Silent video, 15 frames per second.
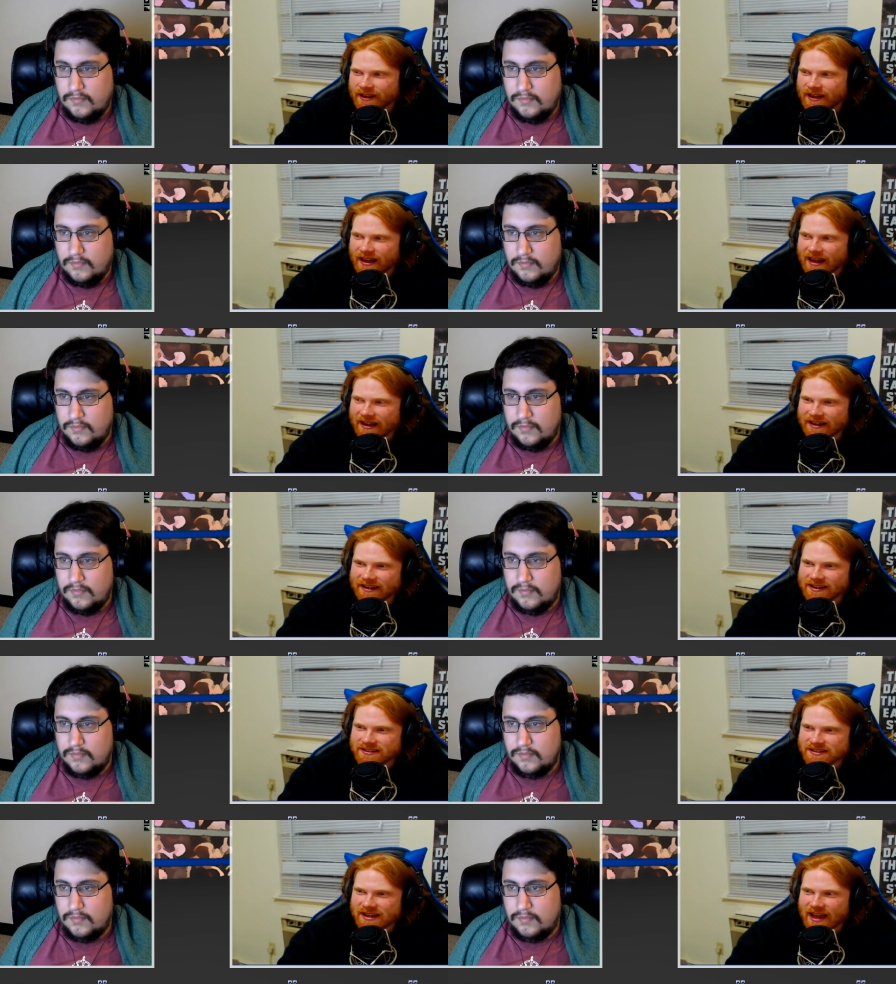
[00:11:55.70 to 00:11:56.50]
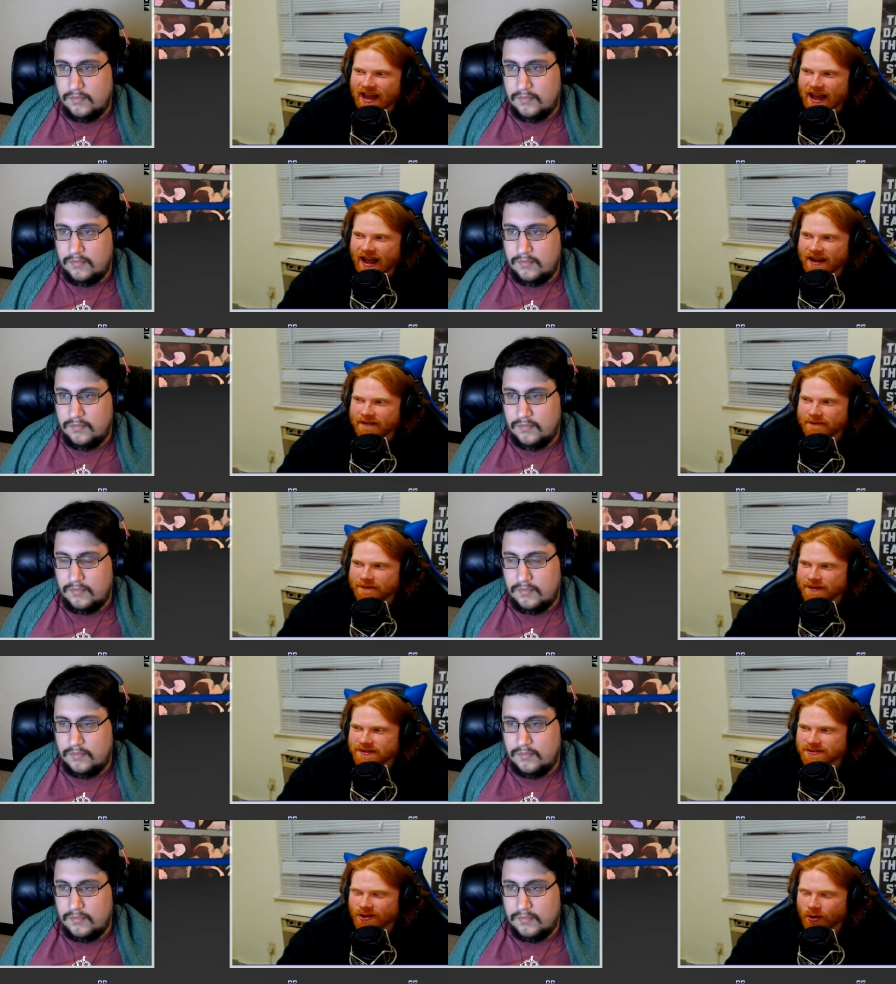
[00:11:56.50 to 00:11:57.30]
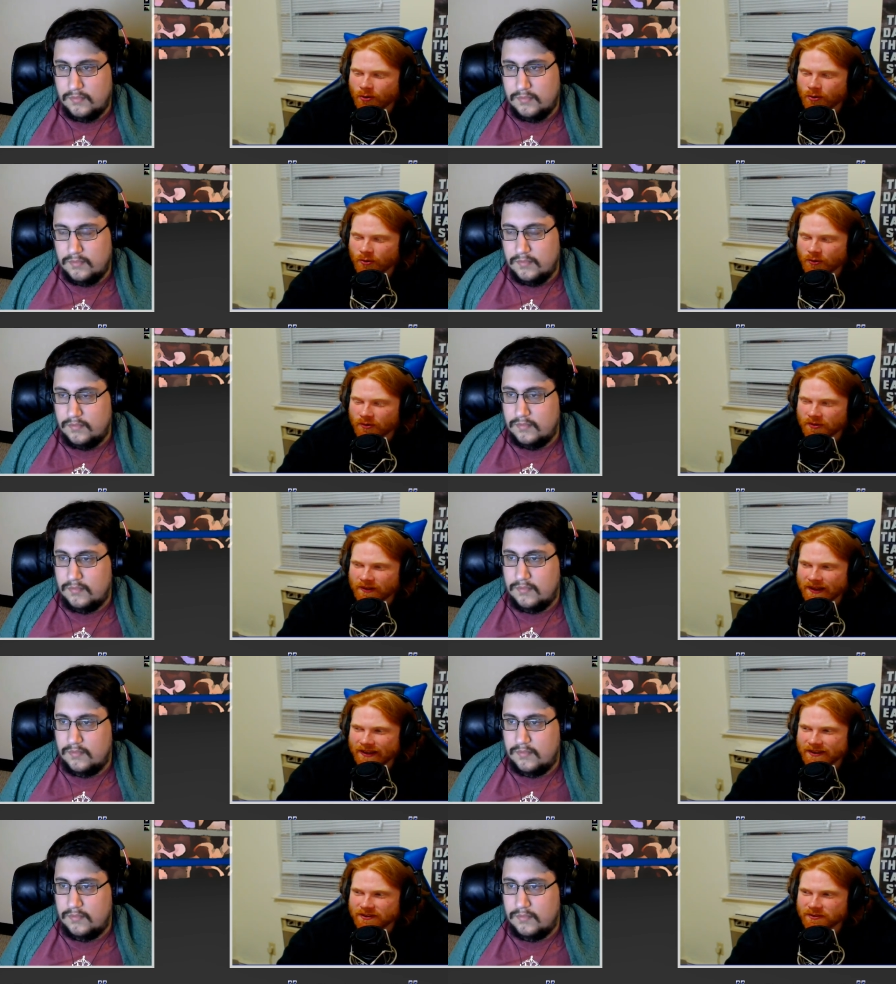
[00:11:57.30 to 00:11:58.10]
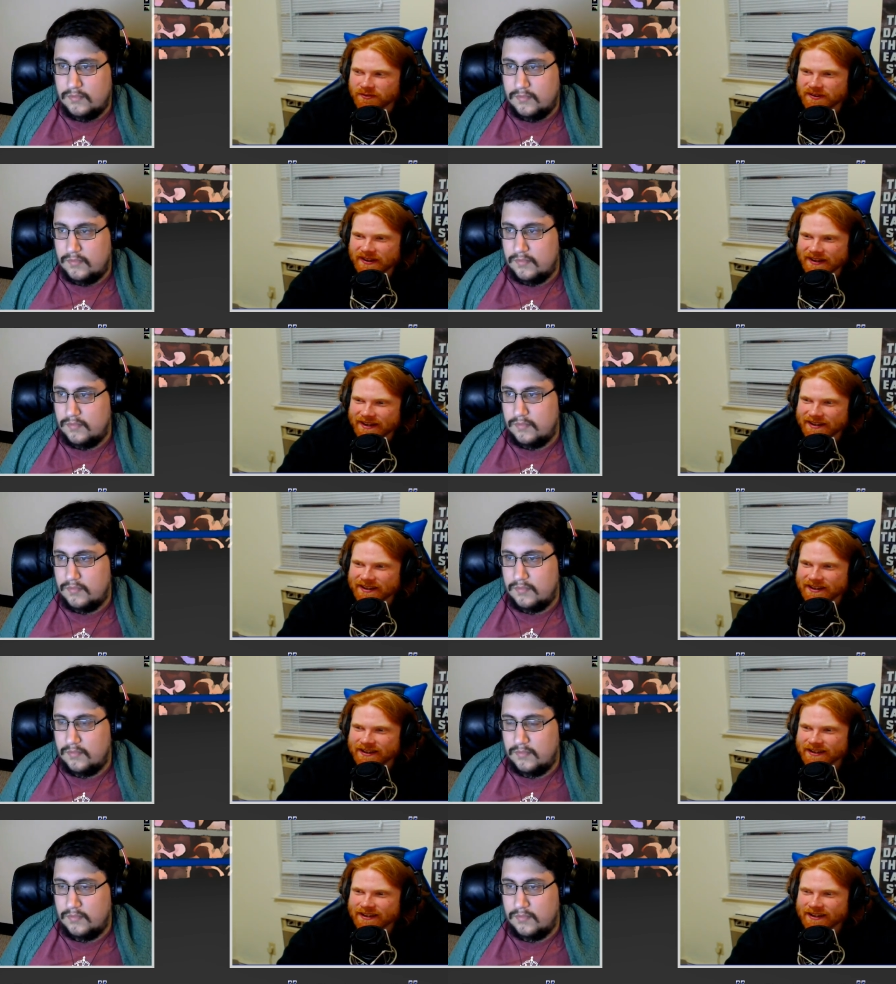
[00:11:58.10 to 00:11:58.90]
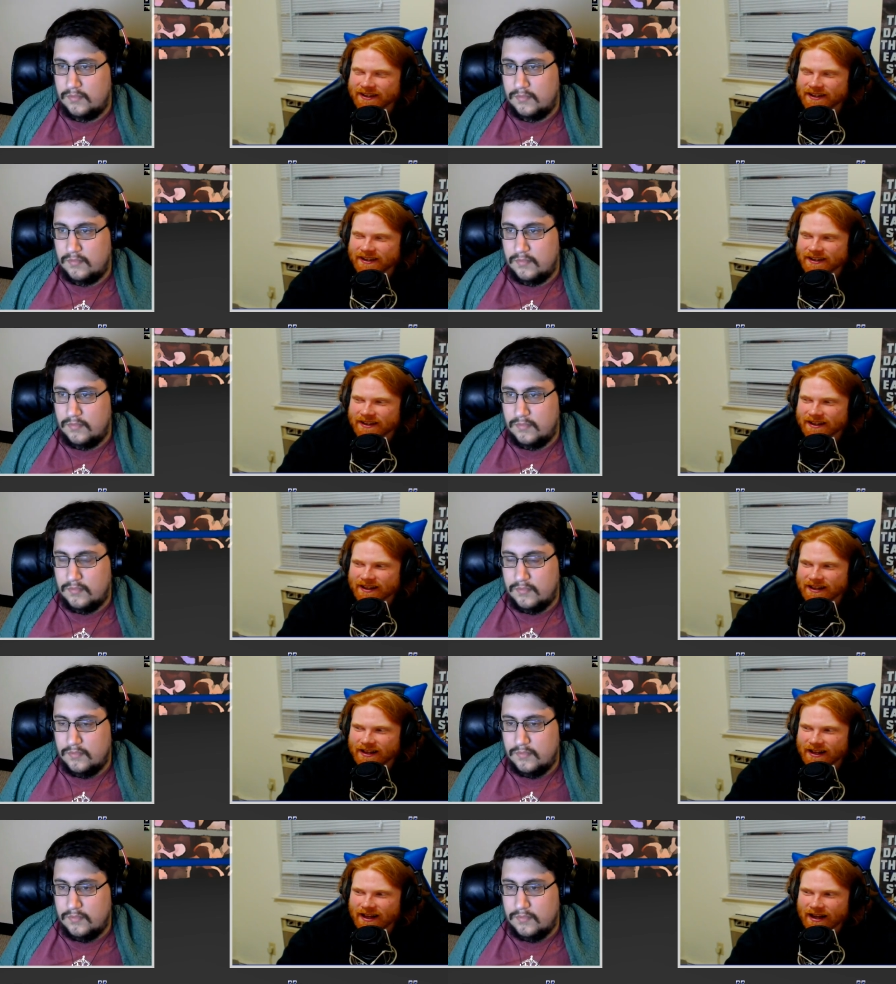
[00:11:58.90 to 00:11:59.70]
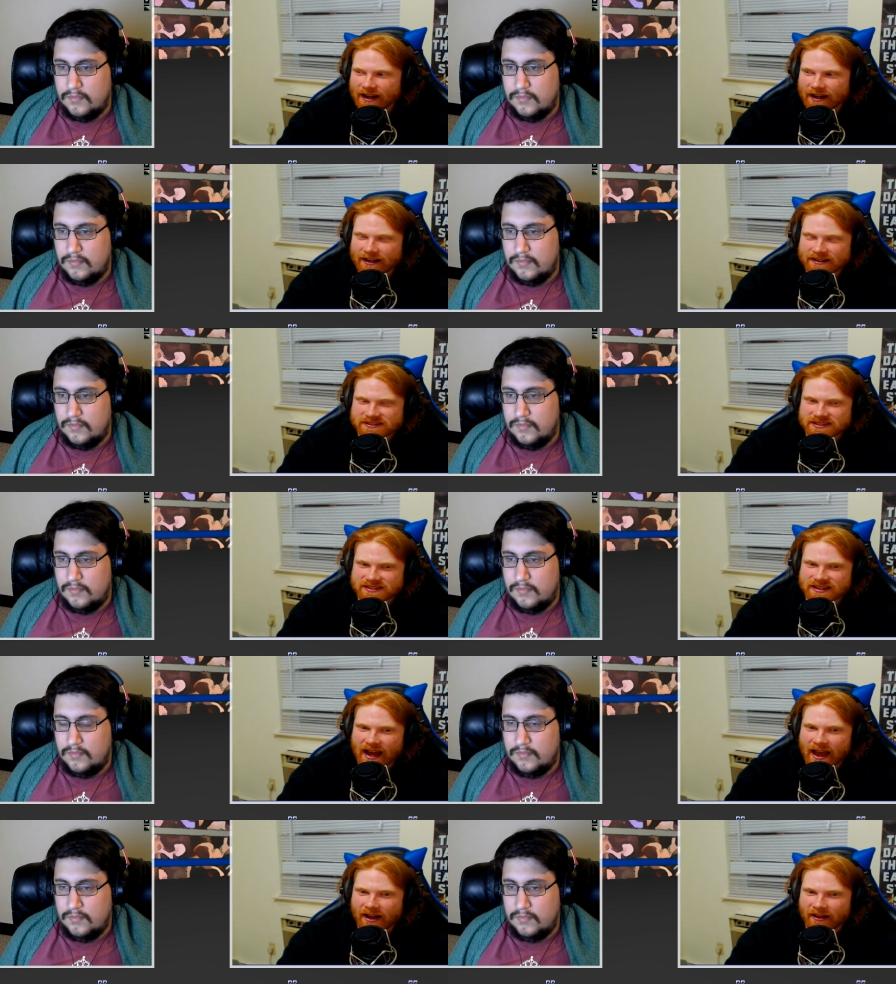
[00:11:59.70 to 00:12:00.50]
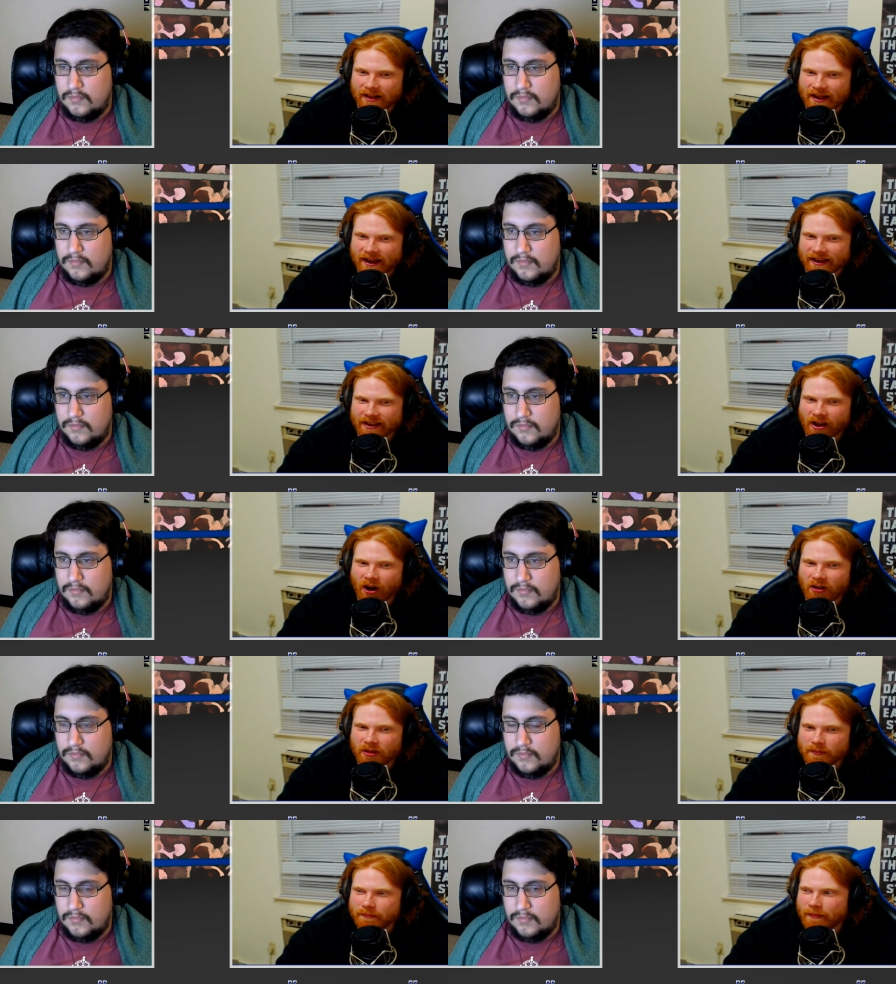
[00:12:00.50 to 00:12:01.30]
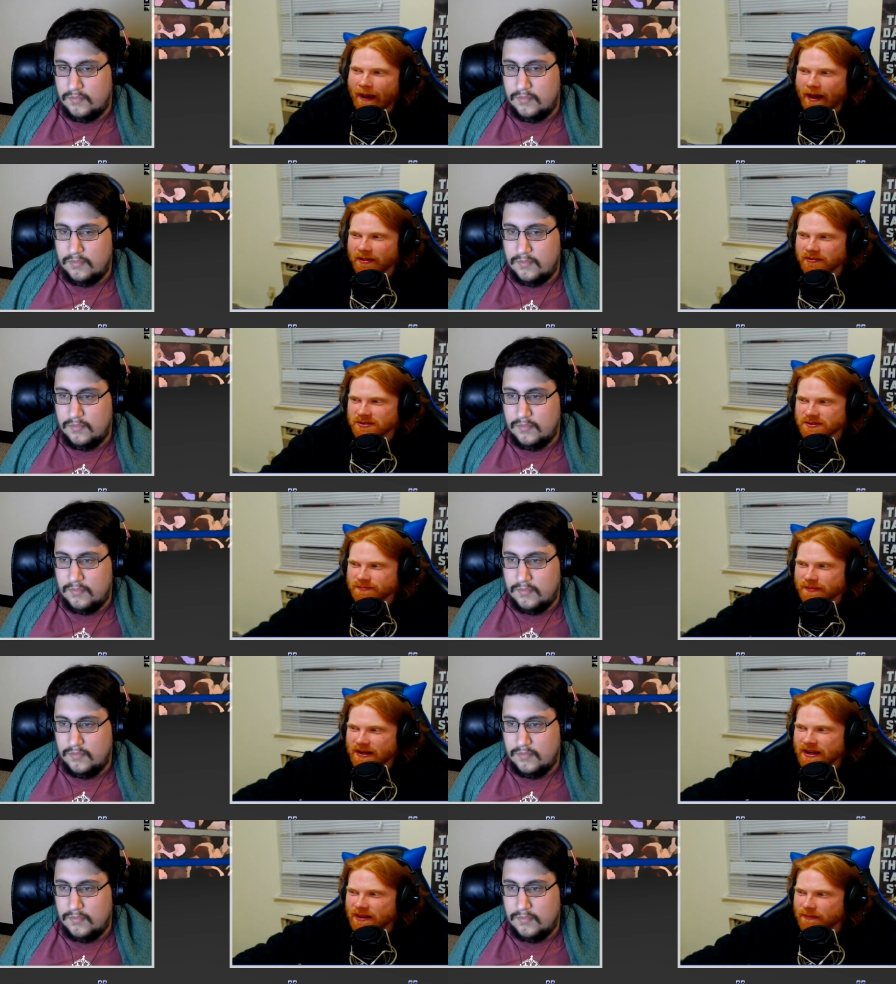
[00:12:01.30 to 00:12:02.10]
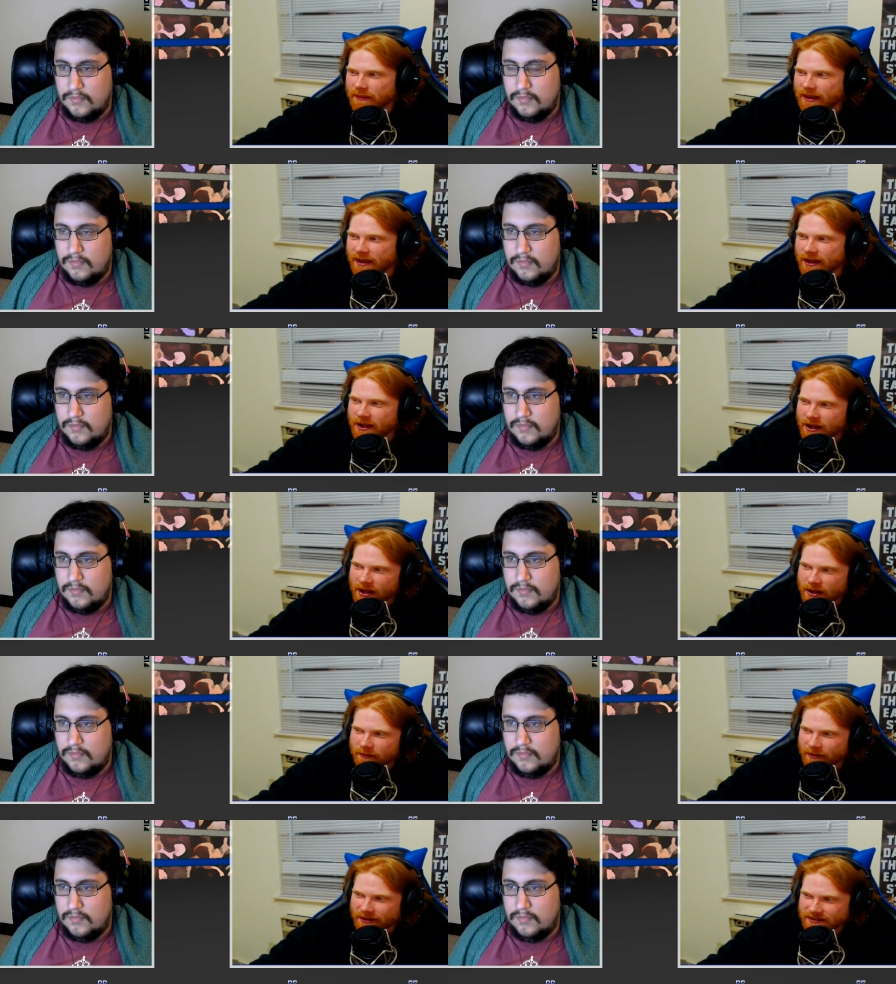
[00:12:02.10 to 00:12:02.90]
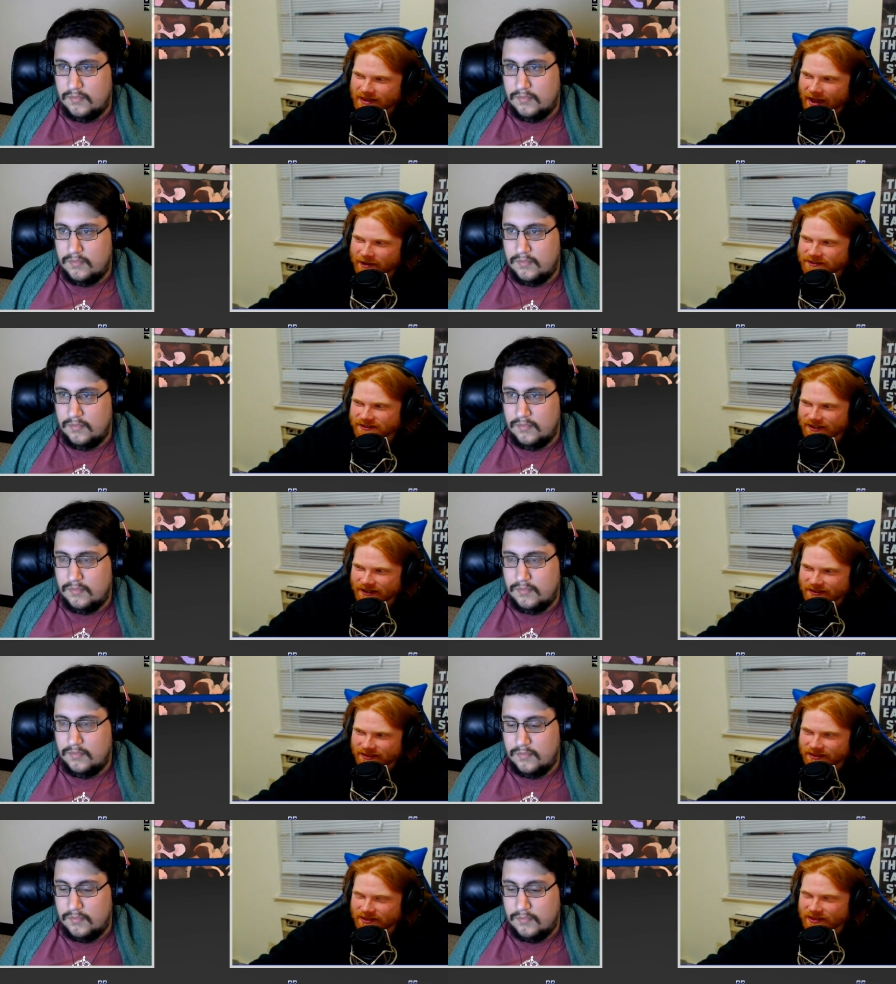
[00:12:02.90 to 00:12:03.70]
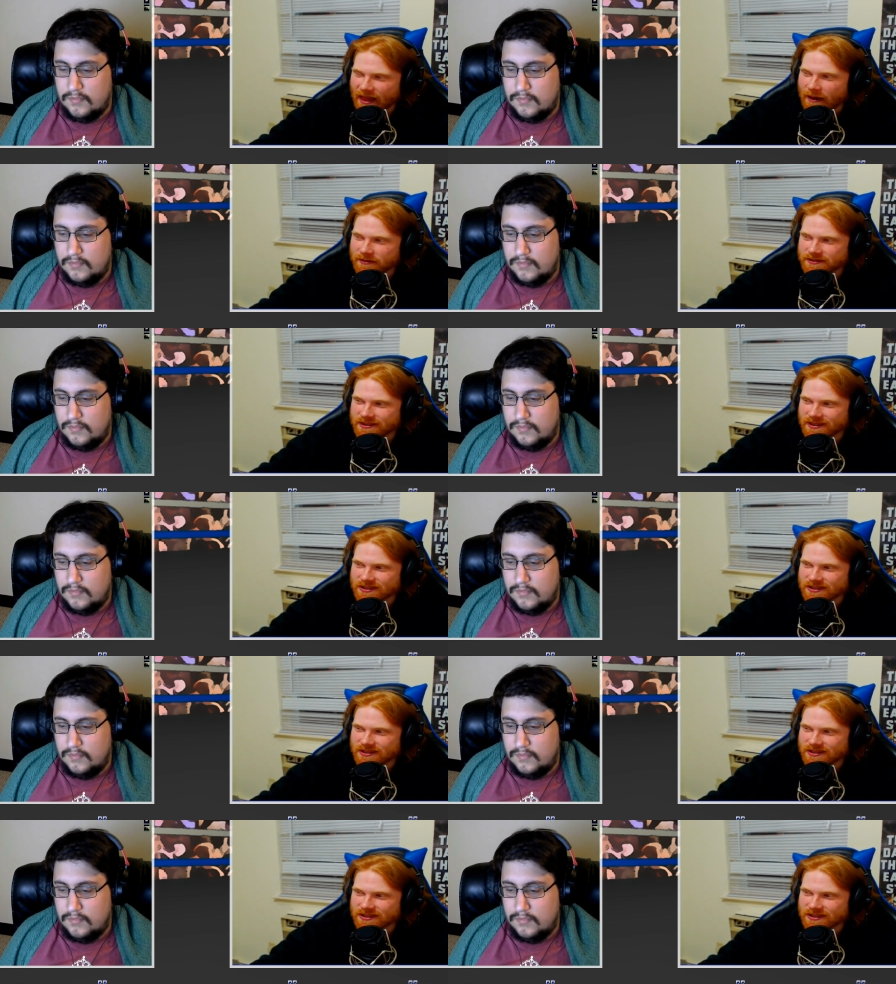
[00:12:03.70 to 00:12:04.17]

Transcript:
Speaker 1: and he doesn't have his own like unique uh, style. I call him Balor's mini me because that's like that was the